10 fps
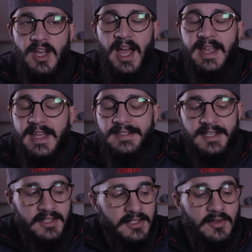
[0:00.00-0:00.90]
I can't
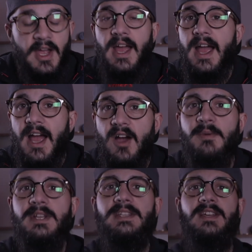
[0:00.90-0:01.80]
tell you how
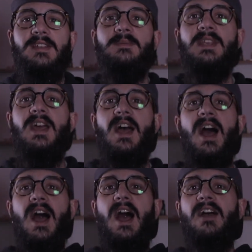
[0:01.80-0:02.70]
many times
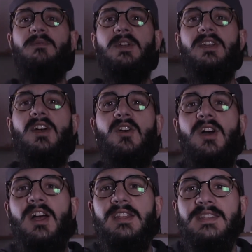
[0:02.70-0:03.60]
I put a coat
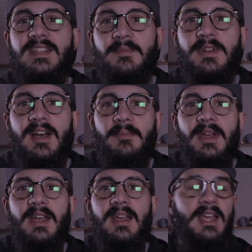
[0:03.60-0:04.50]
on, zip it up,
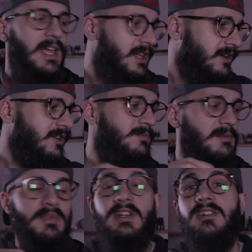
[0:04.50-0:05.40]
and there goes my
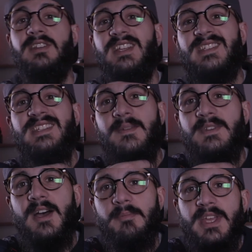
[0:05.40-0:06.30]
beard. Gets zipped
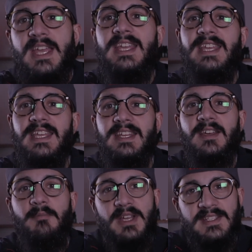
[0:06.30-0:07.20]
up in
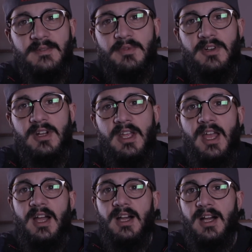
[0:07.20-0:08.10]
my zipper.
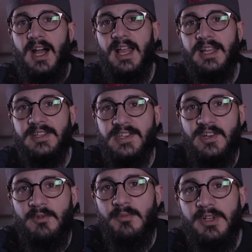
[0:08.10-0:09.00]
Uh, I like to
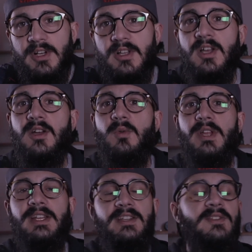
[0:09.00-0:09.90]
snowmobile. We
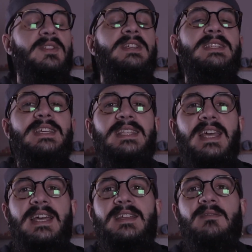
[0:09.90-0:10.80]
like to do things like
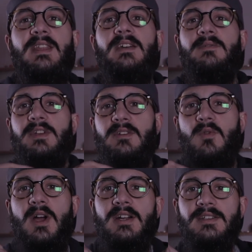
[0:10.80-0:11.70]
that, and that
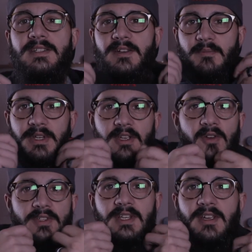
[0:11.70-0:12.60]
requires, you know, big
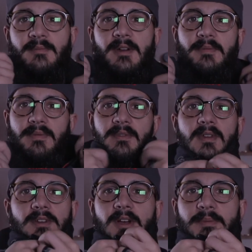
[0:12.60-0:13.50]
coats that come up
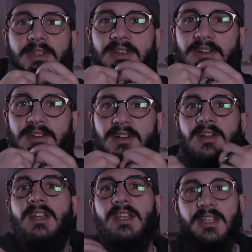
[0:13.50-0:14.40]
up
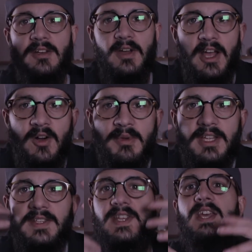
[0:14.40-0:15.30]
here, you know,
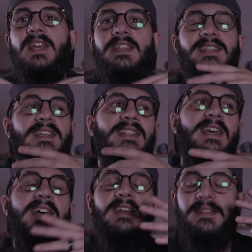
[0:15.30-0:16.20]
helmets, things like
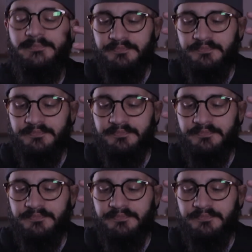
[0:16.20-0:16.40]
that.